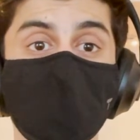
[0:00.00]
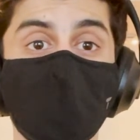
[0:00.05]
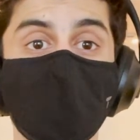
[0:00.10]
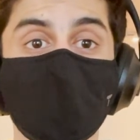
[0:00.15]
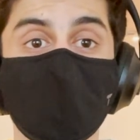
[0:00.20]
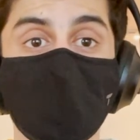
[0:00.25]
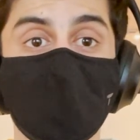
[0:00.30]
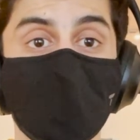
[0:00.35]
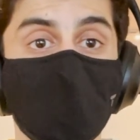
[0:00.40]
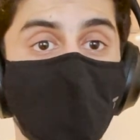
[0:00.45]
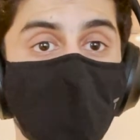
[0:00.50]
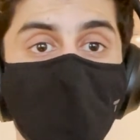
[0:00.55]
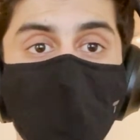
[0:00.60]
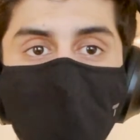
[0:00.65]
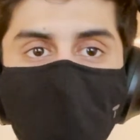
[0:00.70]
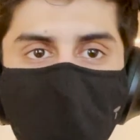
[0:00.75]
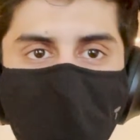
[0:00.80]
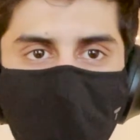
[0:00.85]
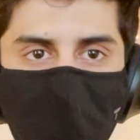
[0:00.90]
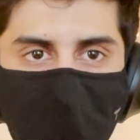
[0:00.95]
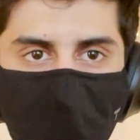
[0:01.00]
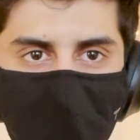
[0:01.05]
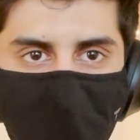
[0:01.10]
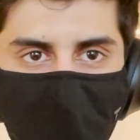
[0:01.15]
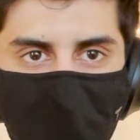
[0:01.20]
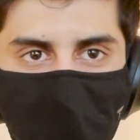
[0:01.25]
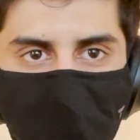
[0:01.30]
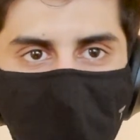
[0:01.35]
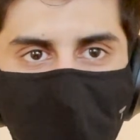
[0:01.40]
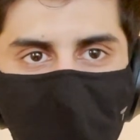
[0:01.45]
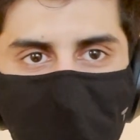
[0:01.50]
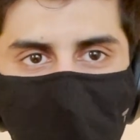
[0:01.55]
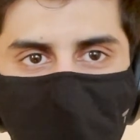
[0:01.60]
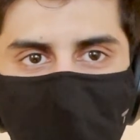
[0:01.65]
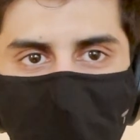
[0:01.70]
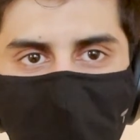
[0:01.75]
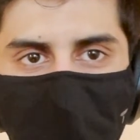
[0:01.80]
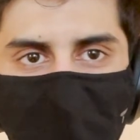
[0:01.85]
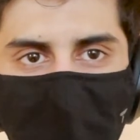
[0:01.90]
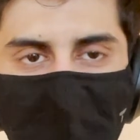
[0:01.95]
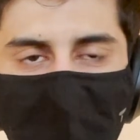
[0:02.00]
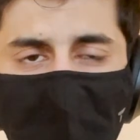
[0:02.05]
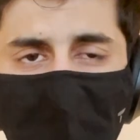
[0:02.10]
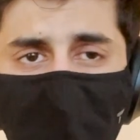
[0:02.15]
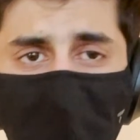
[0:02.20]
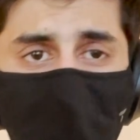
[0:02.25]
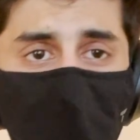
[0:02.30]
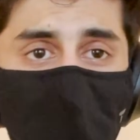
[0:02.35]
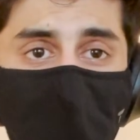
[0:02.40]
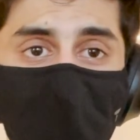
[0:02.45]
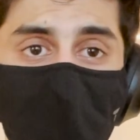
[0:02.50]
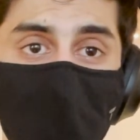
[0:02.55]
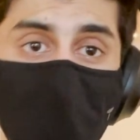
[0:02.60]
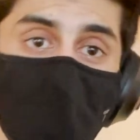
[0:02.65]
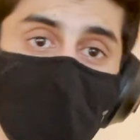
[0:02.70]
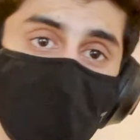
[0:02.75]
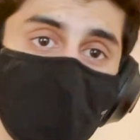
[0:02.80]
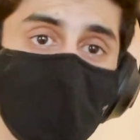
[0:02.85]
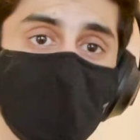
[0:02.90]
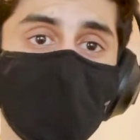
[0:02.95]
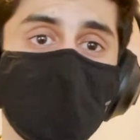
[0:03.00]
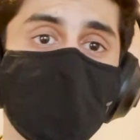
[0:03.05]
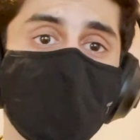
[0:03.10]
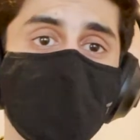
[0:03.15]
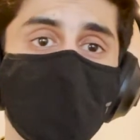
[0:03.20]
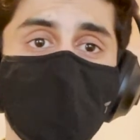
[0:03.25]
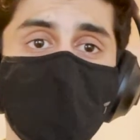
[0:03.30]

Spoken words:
had a problem with charging, because you have to, either